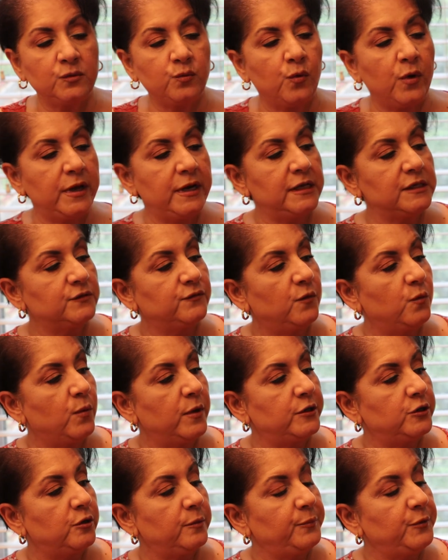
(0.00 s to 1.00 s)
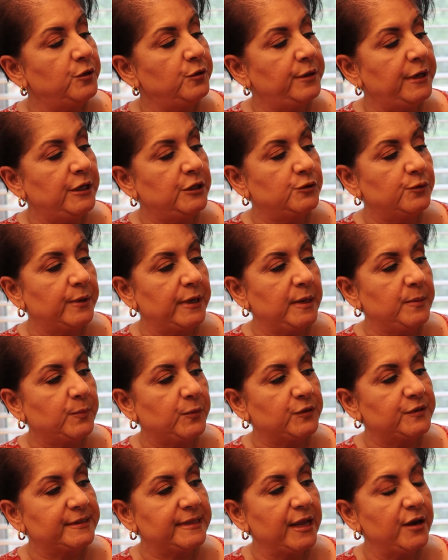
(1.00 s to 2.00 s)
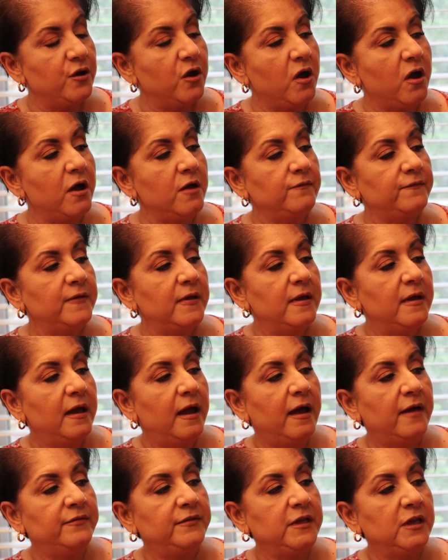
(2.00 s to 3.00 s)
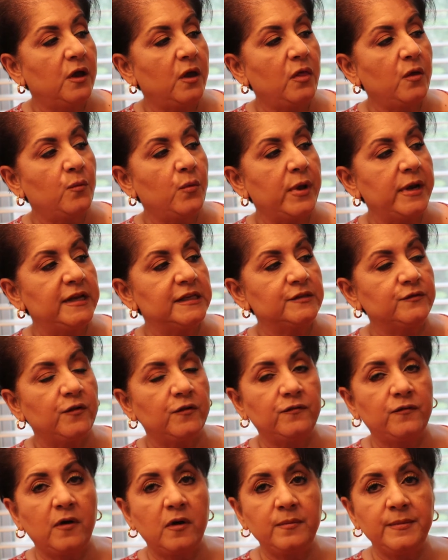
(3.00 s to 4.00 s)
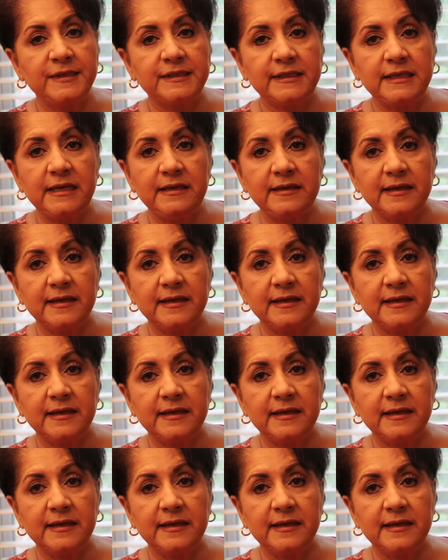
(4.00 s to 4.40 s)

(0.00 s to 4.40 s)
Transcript: One is for Wonder Beauty, 20% off. And the other one is for Pharmacy.